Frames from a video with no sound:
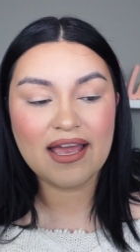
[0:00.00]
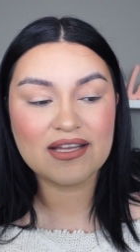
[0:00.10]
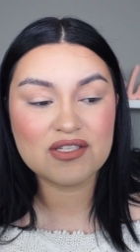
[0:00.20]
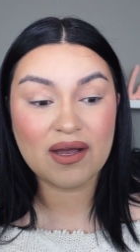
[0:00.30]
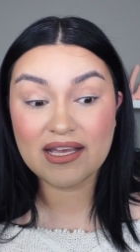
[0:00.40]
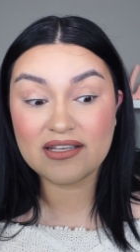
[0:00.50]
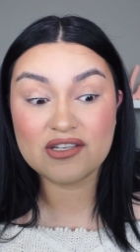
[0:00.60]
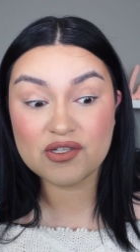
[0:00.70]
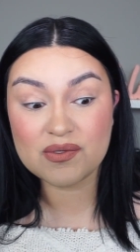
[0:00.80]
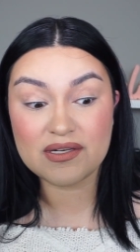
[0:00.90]
and so I
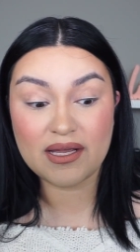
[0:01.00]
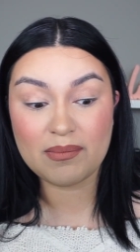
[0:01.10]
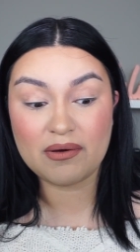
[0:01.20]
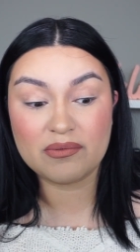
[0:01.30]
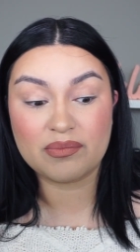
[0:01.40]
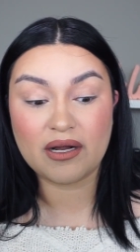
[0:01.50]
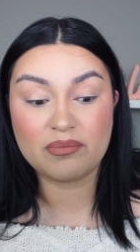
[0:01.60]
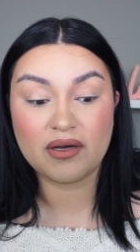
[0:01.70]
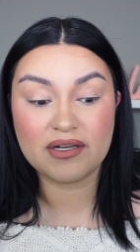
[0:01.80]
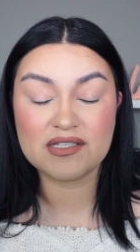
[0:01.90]
thought she was gonna come out with brow
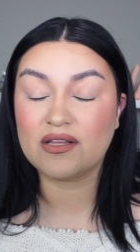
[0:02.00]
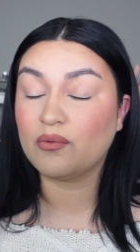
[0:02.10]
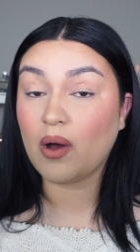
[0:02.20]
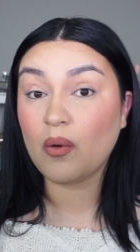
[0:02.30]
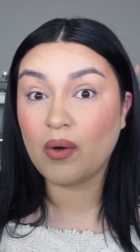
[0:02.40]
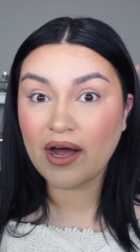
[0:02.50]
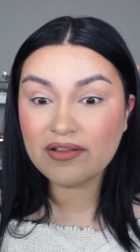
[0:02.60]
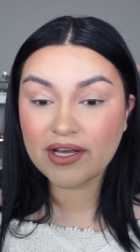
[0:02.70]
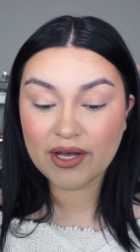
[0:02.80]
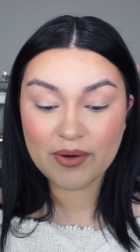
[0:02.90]
products a
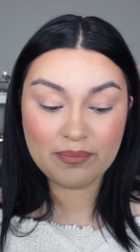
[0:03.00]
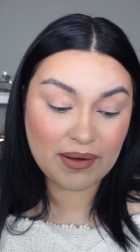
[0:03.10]
while ago,